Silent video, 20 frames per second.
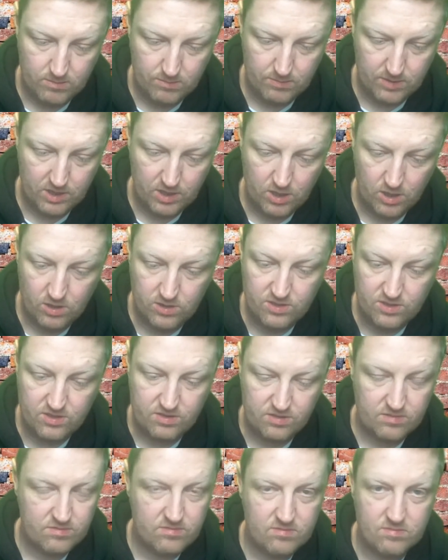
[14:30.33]

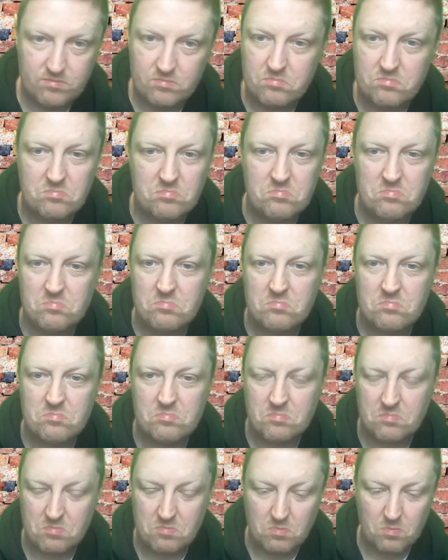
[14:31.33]
Because,
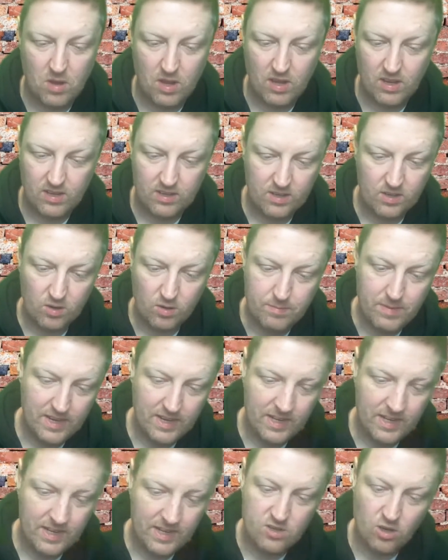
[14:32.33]

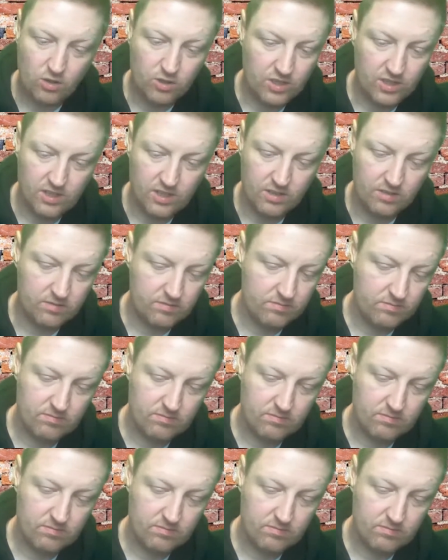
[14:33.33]
Miggy's not going to